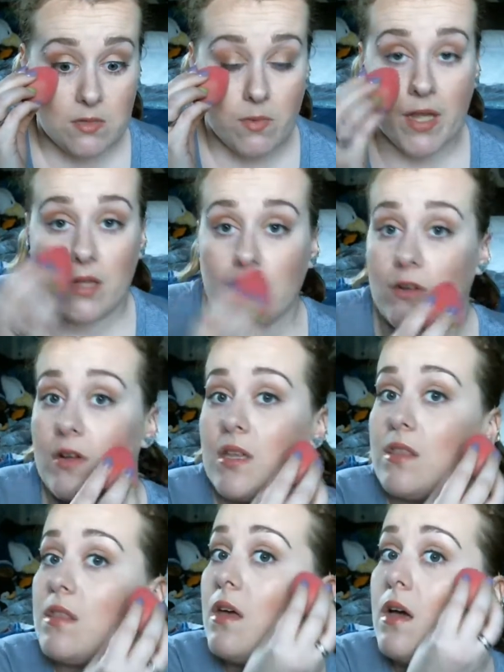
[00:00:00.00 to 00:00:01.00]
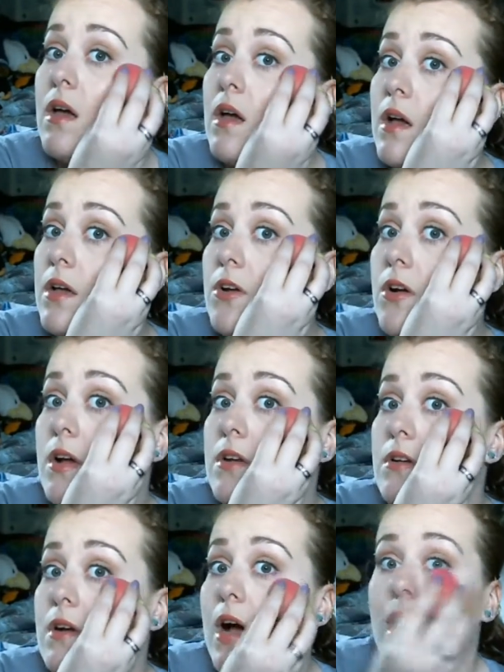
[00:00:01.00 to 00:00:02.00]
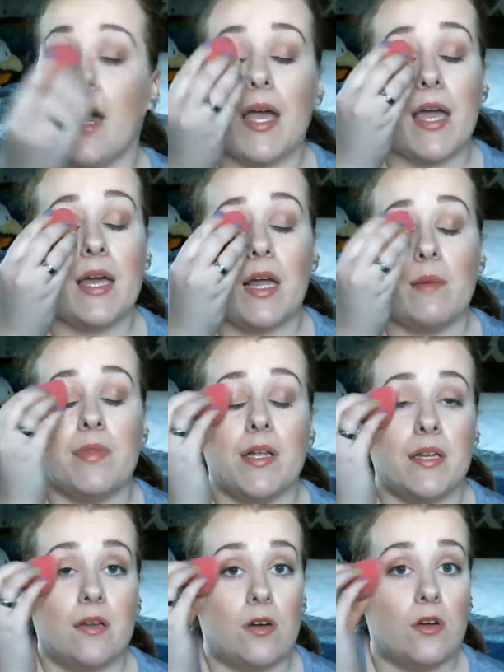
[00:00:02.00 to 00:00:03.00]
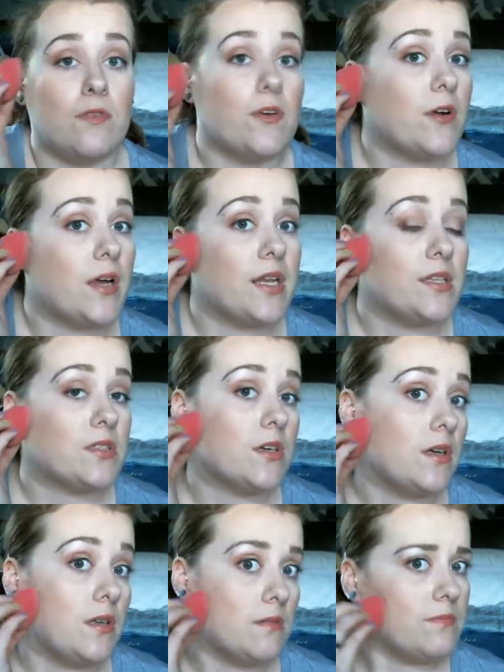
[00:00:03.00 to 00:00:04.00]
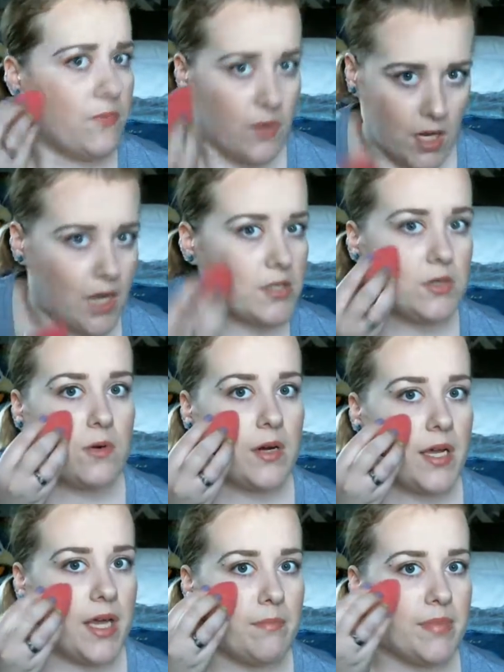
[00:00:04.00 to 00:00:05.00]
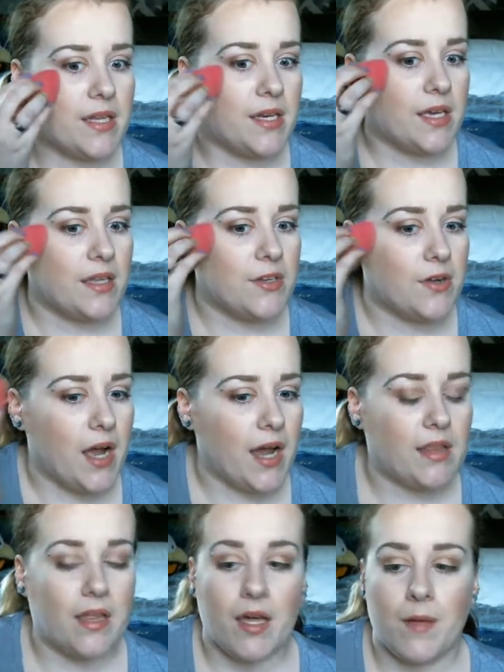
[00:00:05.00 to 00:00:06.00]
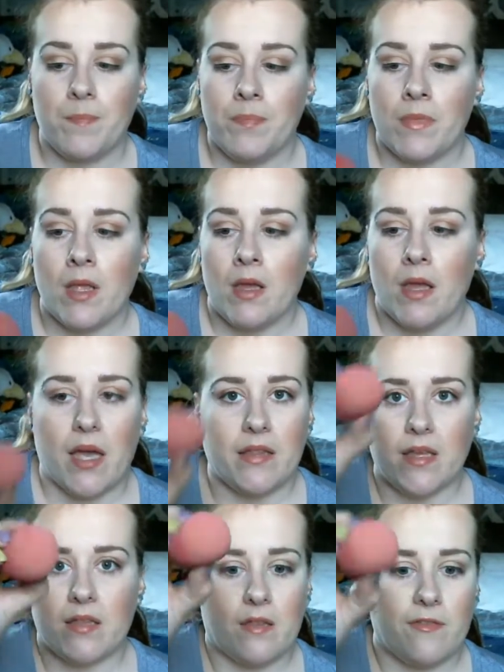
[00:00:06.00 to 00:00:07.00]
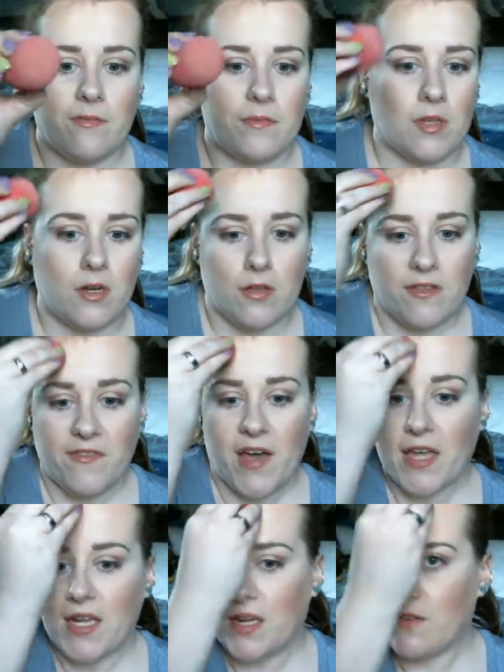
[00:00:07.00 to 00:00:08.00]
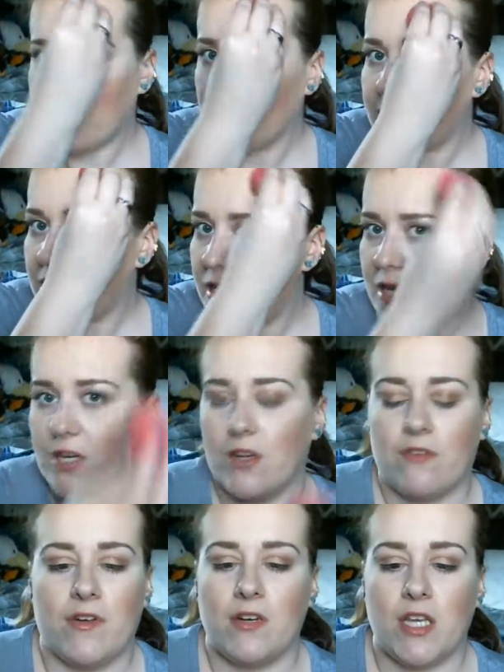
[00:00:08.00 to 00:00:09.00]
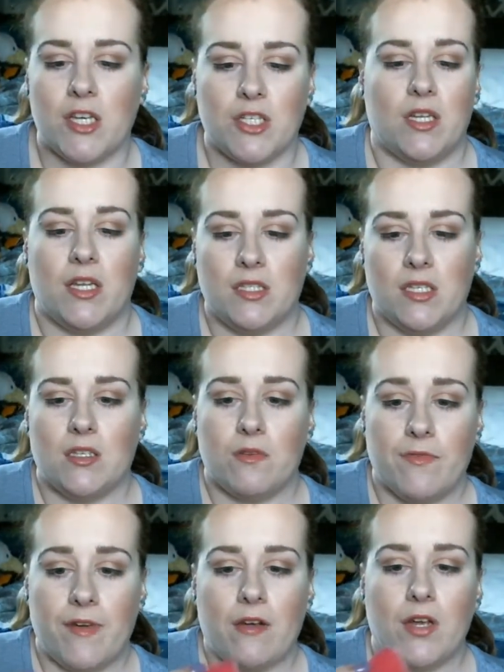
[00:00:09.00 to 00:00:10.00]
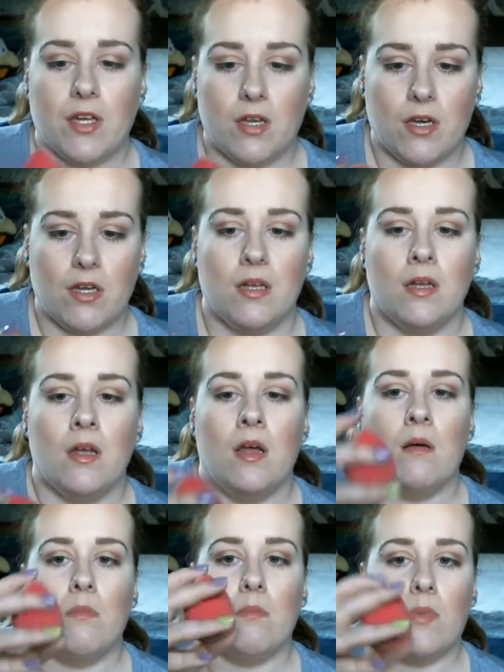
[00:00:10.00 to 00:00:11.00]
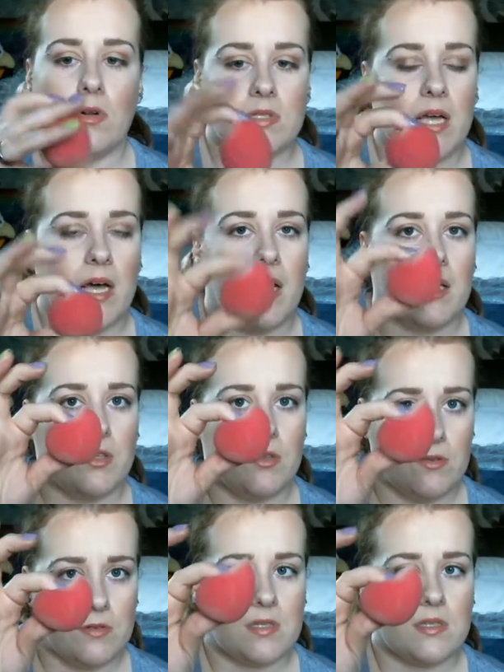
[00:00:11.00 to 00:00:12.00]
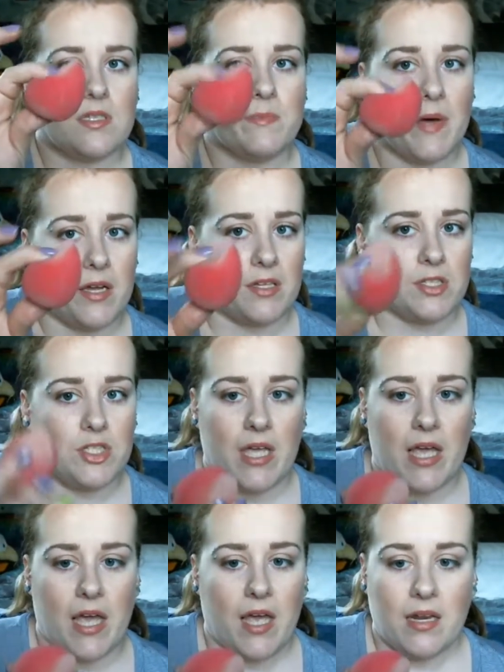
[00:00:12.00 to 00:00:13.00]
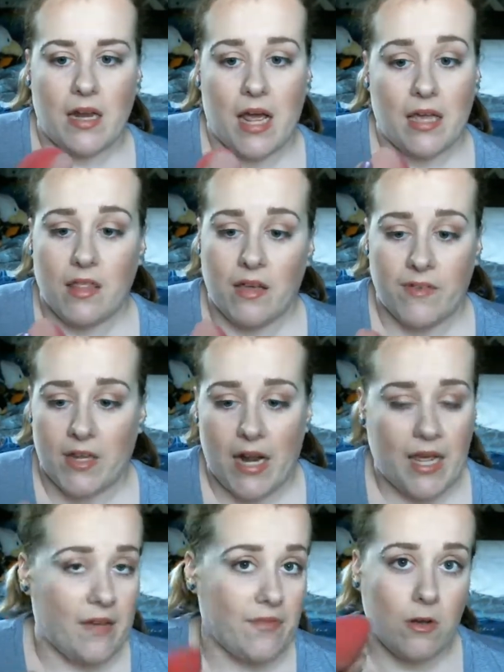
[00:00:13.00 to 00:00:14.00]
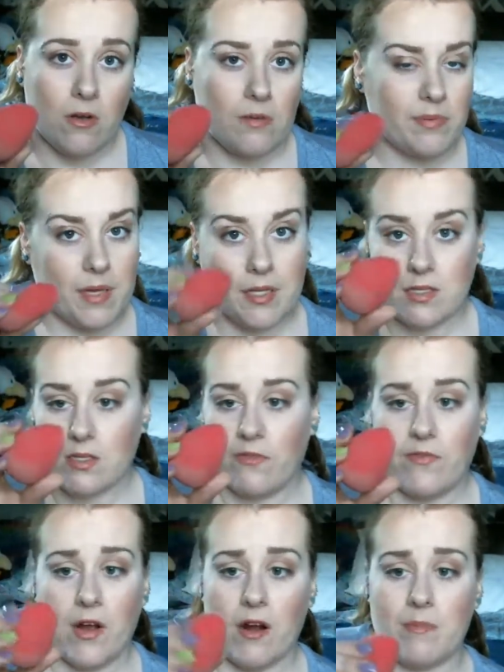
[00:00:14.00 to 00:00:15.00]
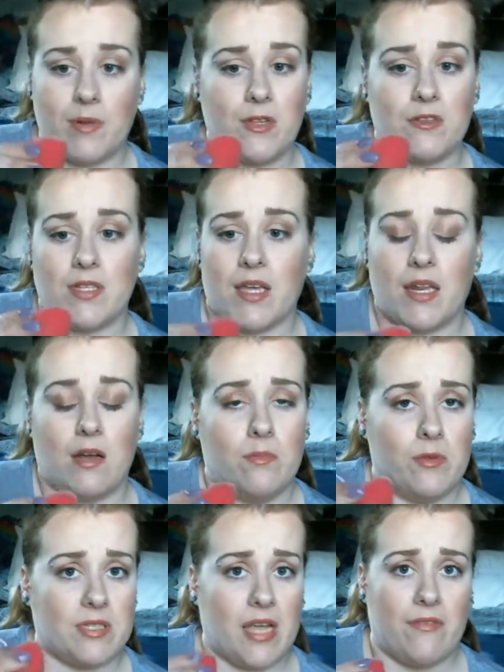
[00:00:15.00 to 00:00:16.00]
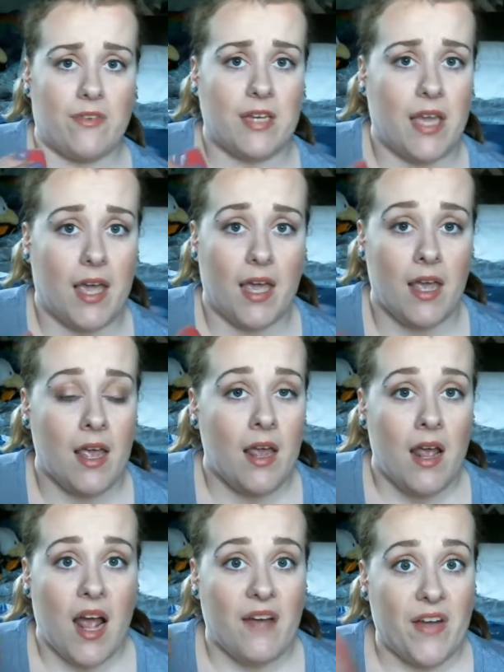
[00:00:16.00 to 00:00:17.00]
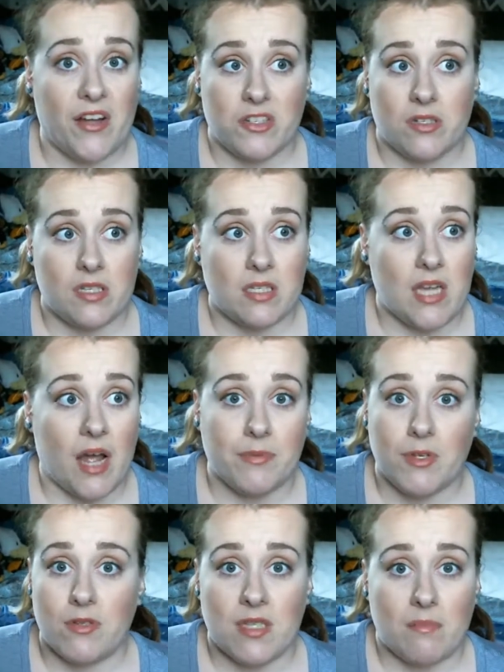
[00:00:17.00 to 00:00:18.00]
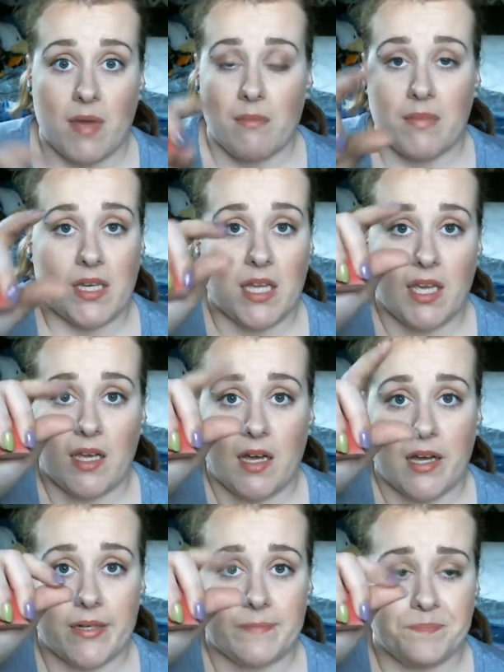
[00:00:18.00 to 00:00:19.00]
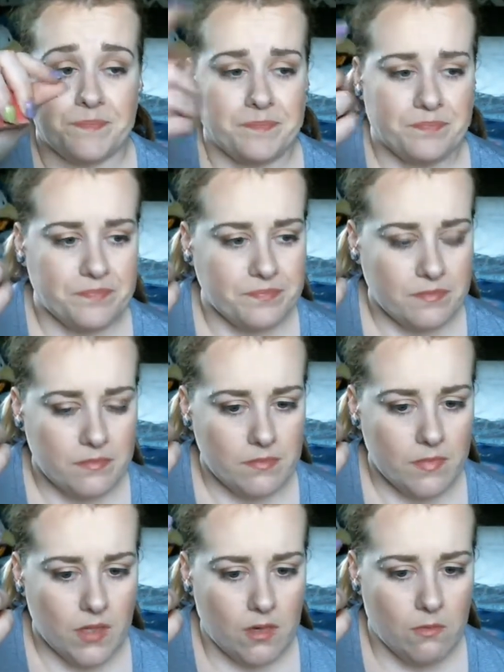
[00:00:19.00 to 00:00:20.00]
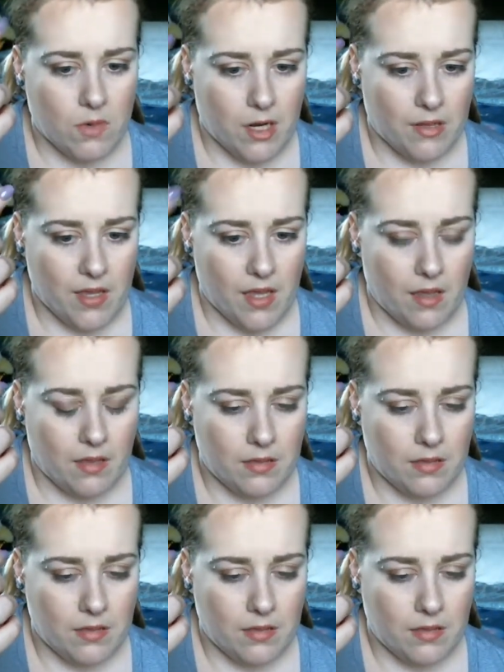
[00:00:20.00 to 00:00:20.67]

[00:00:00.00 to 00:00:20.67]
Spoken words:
right underneath your under eye, and I blend it over, and it's good for contouring and blending in your highlight, and then the fat end for blending in your foundation. This is a very good multi-use sponge, and I love it. I have no complaints so far. I've been using it almost every day. I've actually stopped using my mini what are they?